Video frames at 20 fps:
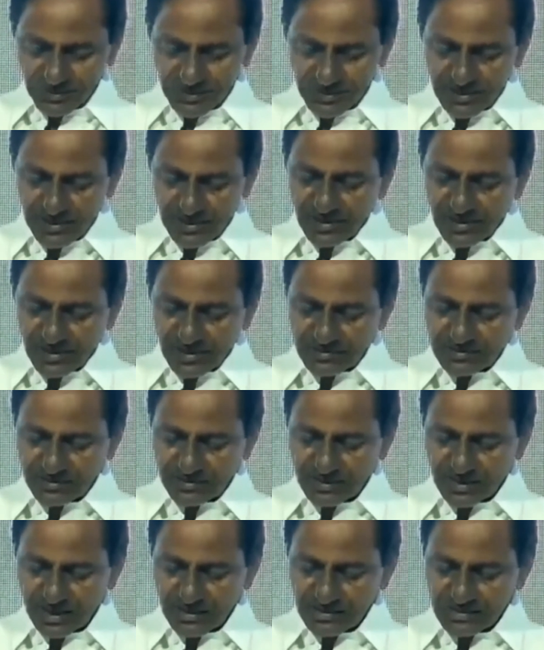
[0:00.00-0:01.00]
India's
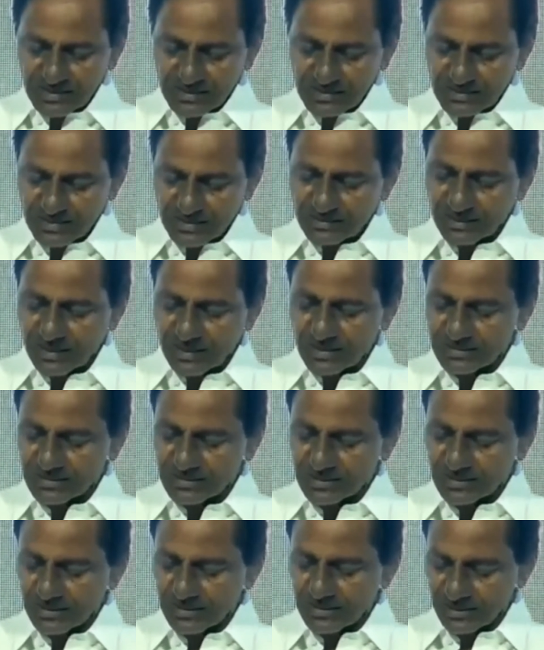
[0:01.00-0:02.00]
largest
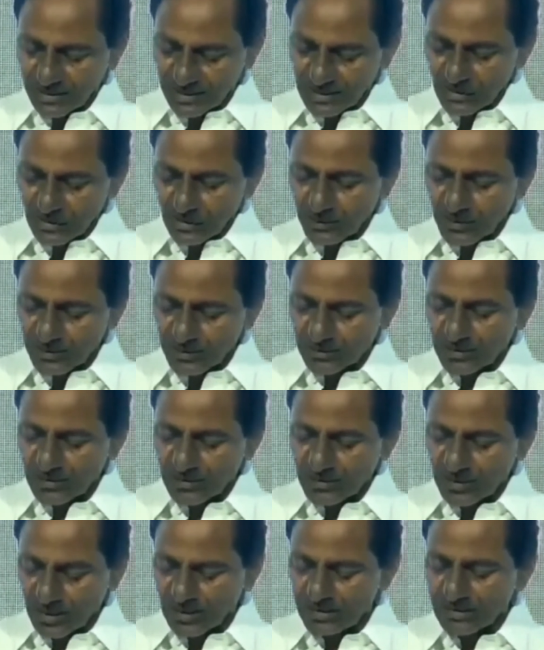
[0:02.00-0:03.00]
technology incubator
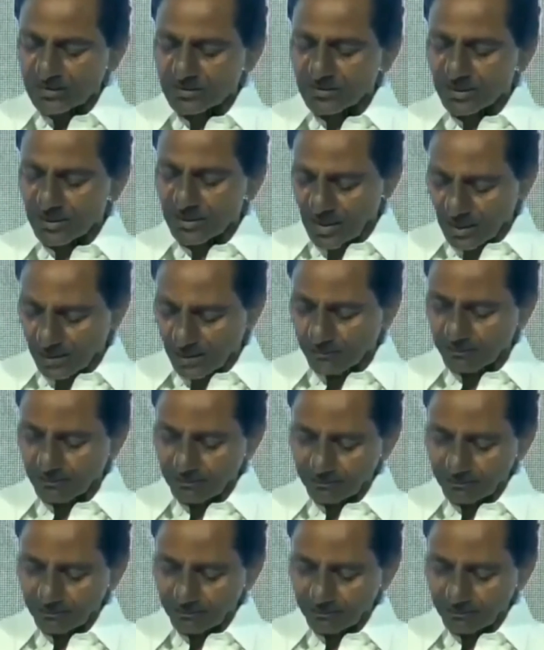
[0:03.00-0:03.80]
called T Hub.